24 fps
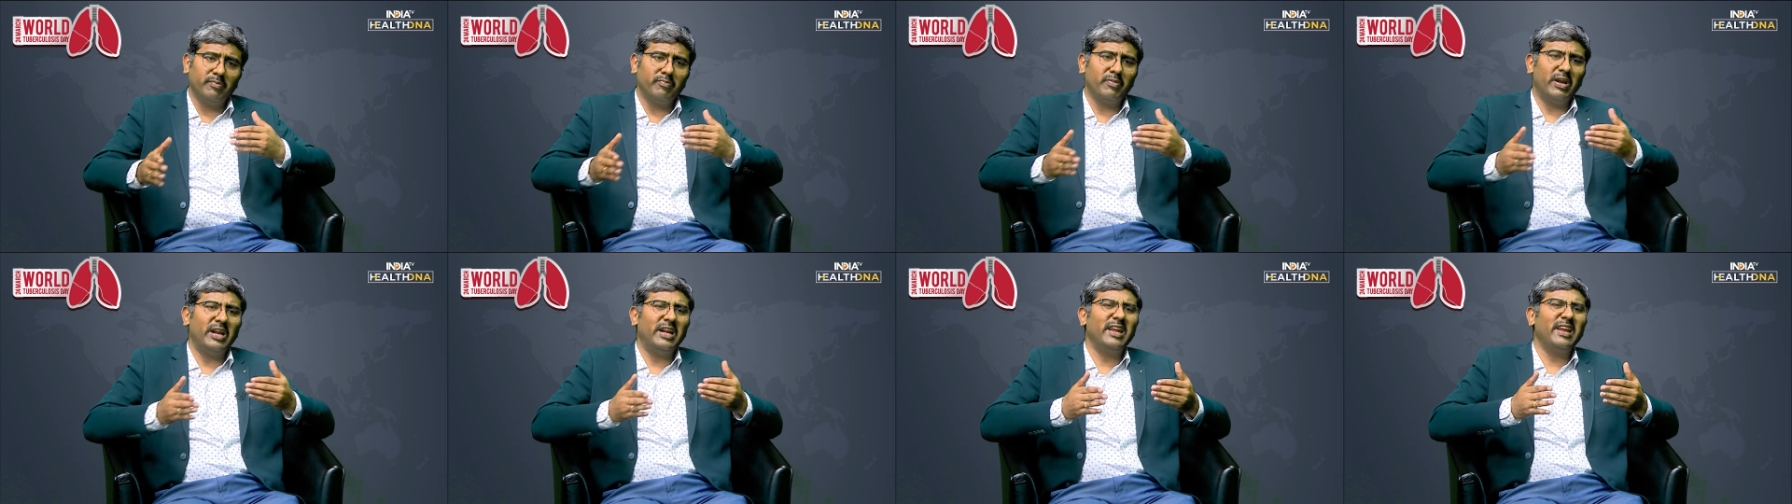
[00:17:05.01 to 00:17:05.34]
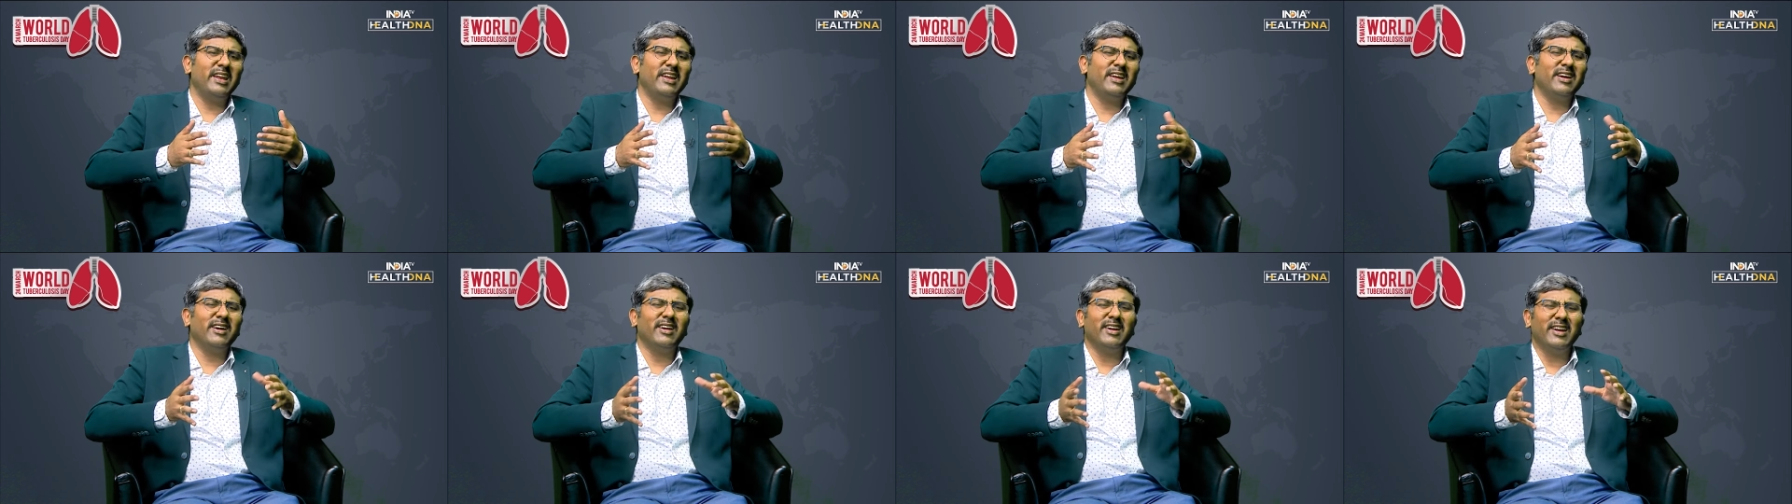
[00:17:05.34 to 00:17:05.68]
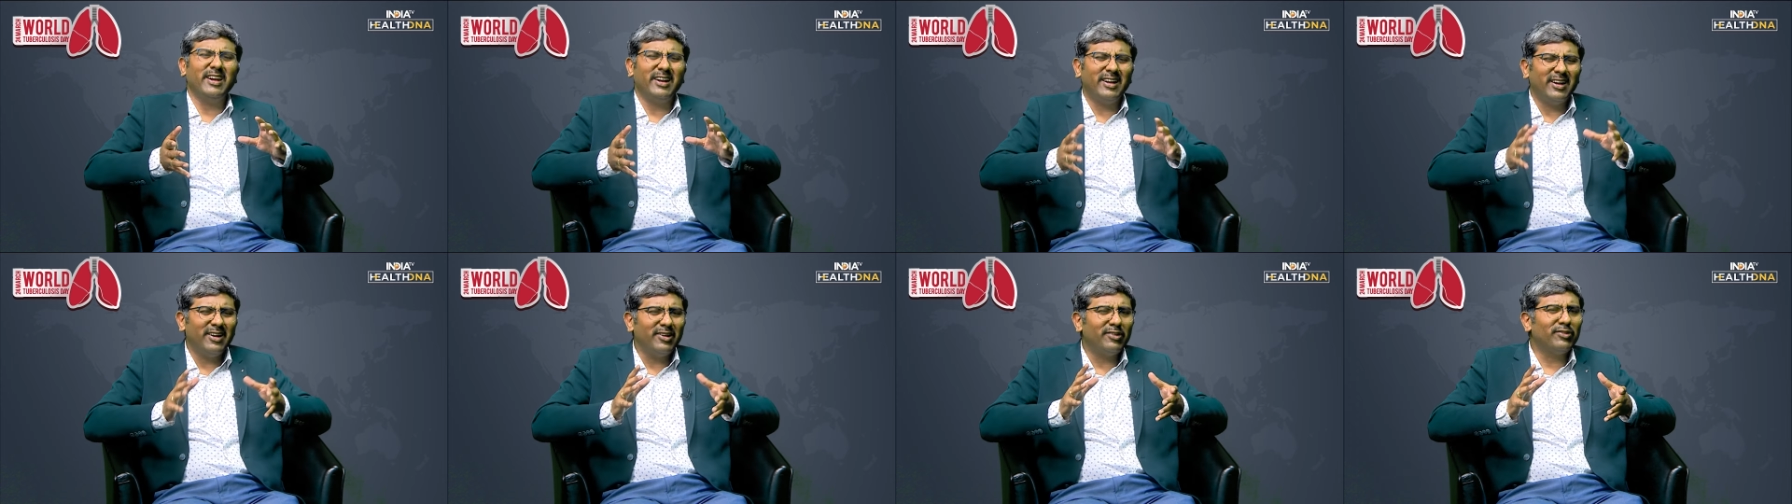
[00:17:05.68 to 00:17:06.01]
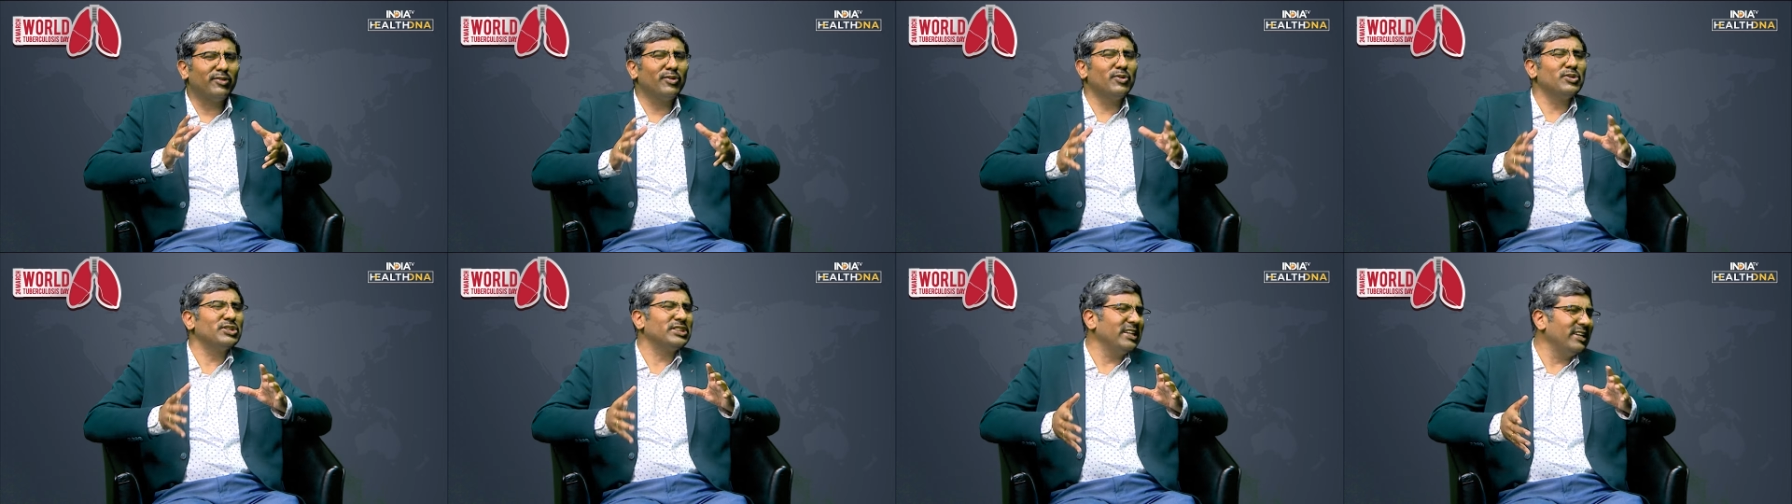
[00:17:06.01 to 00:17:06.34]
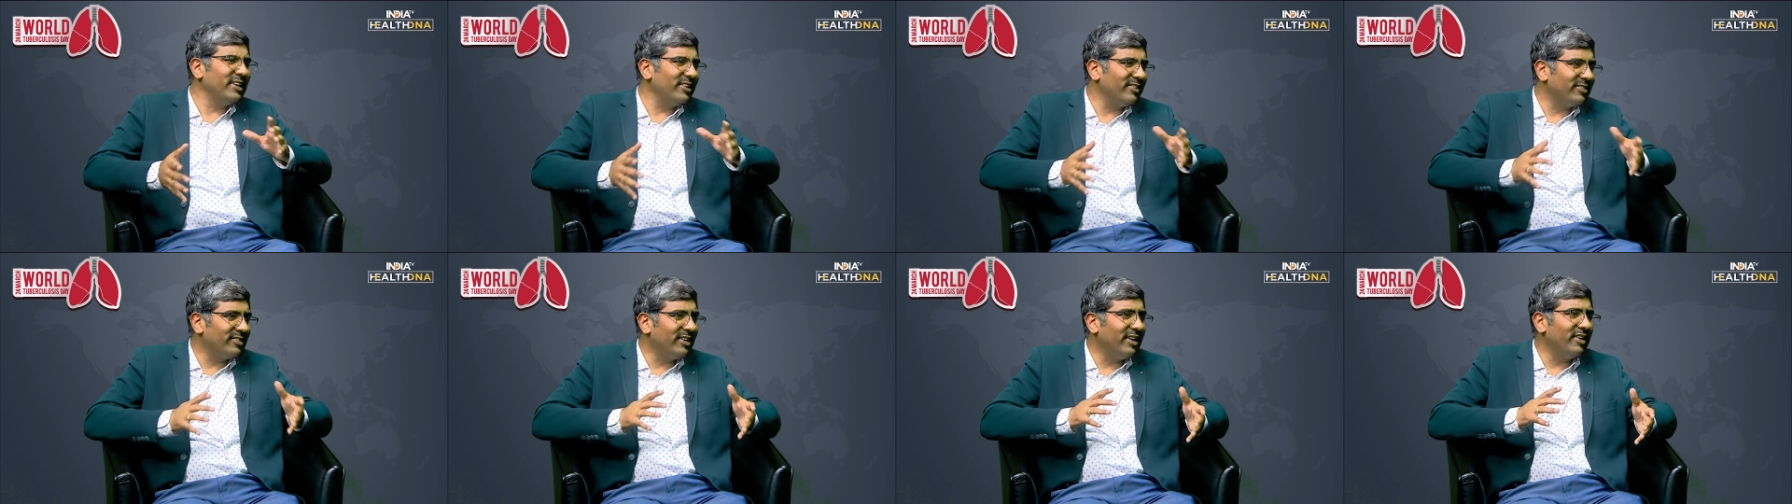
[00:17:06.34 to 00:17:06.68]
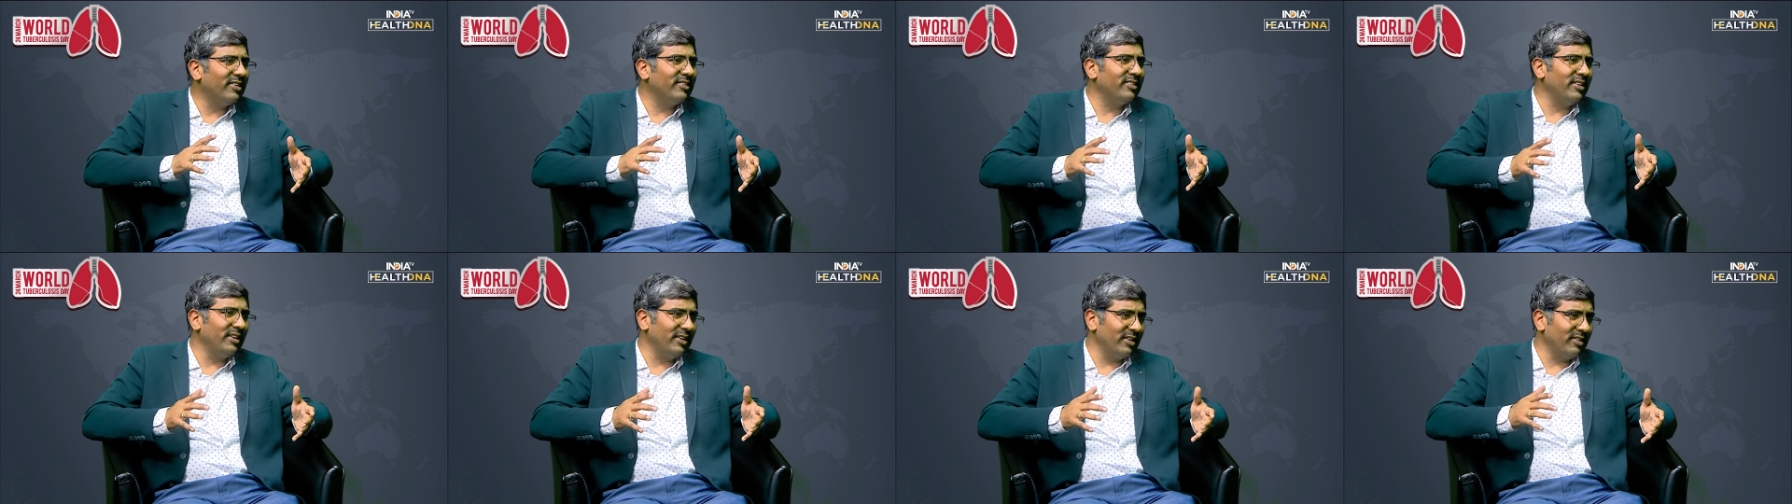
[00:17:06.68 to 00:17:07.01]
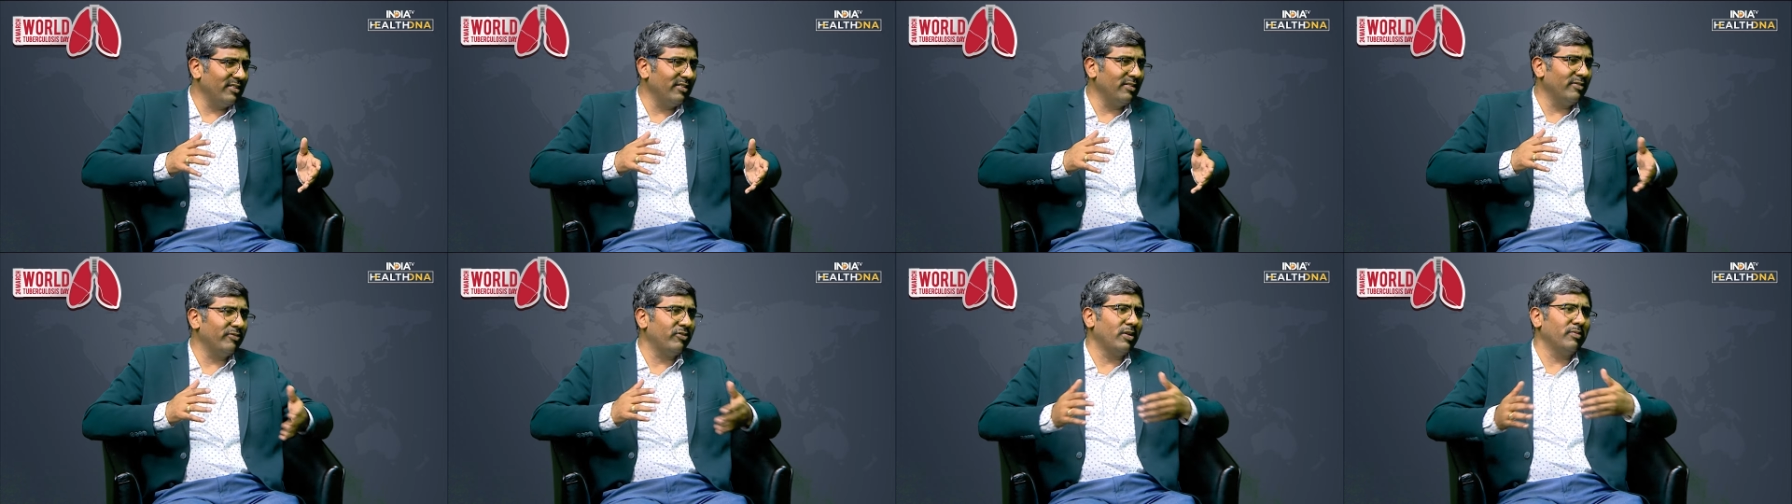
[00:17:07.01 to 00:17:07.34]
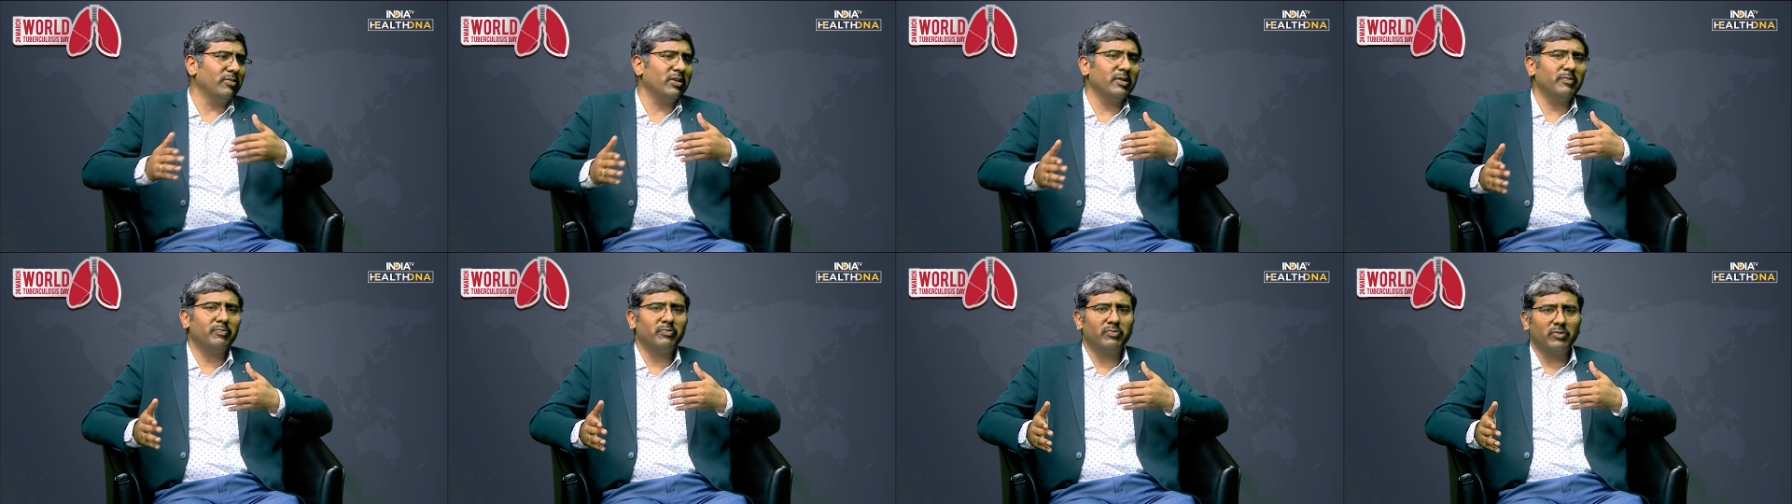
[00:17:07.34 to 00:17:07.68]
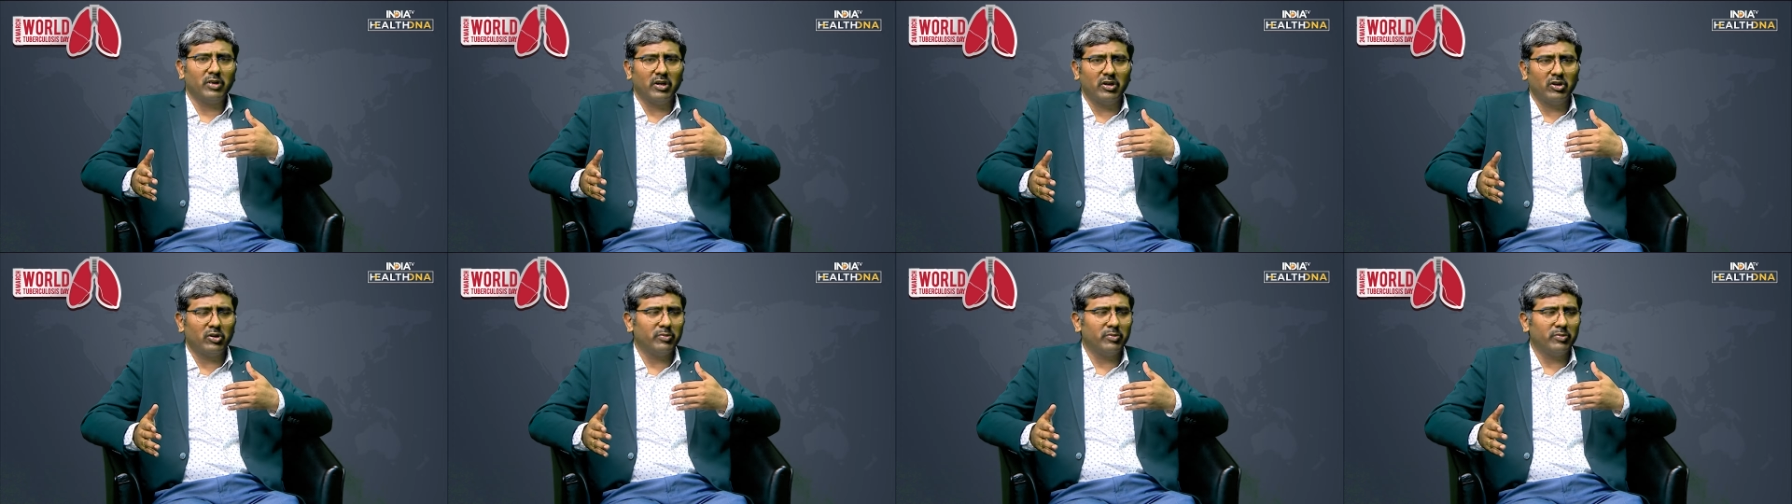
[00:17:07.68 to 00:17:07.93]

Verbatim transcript: maintaining a little social distancing from the uh,